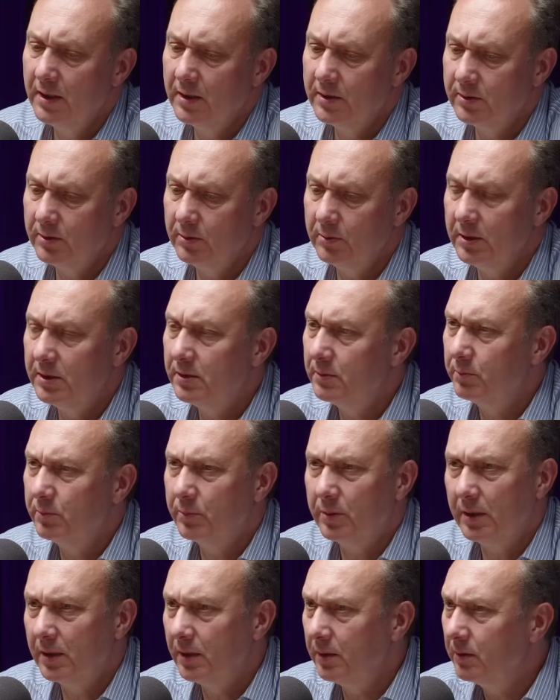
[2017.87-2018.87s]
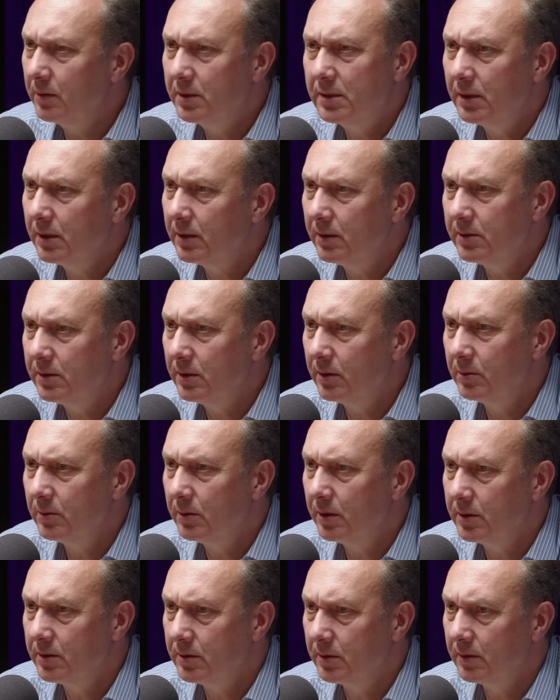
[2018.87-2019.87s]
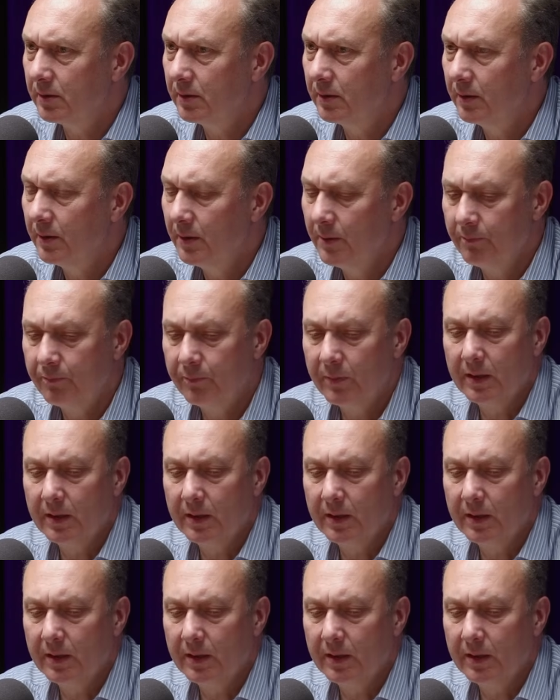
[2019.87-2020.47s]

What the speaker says: So it's paradoxical situation.